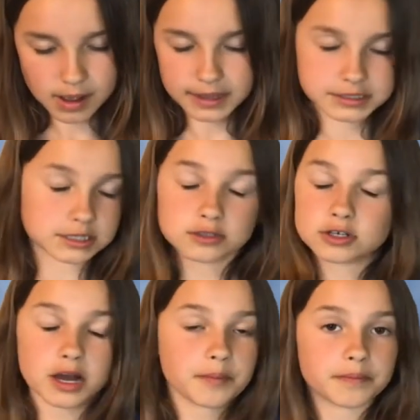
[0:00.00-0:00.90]
I didn't
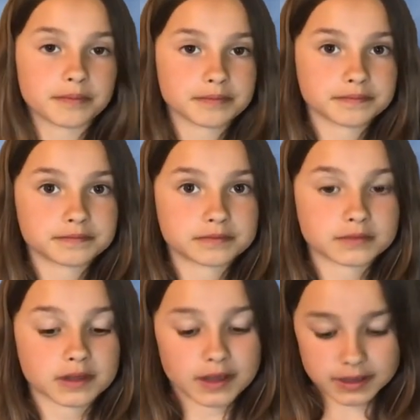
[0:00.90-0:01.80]
look up.
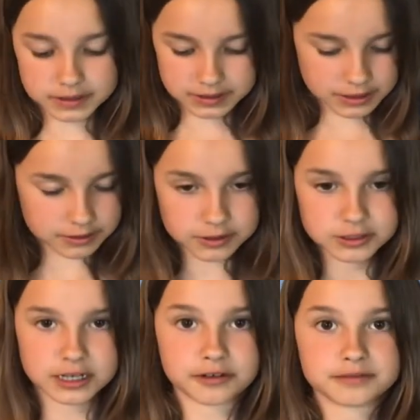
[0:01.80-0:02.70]
I didn't
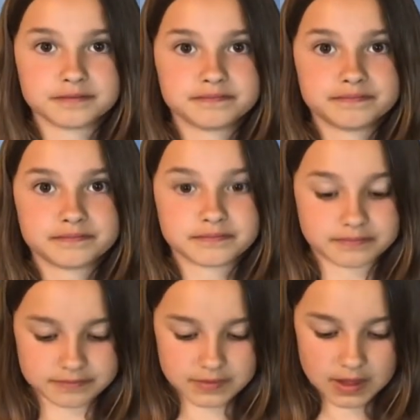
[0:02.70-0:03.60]
look down.
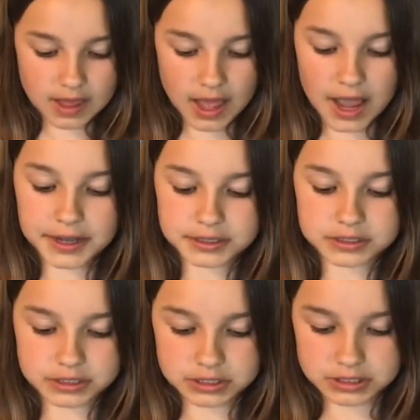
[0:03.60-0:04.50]
I
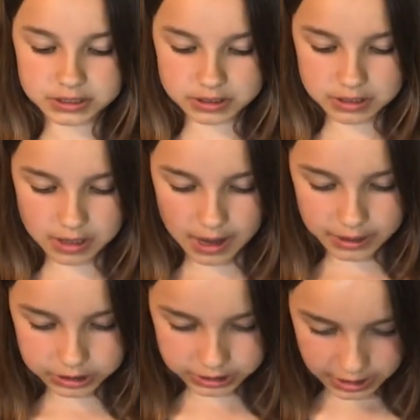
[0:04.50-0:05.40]
just,
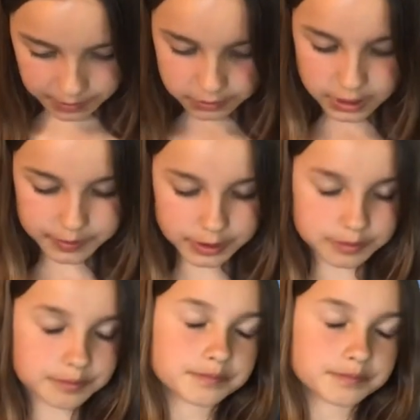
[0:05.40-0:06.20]
I just kept climbing.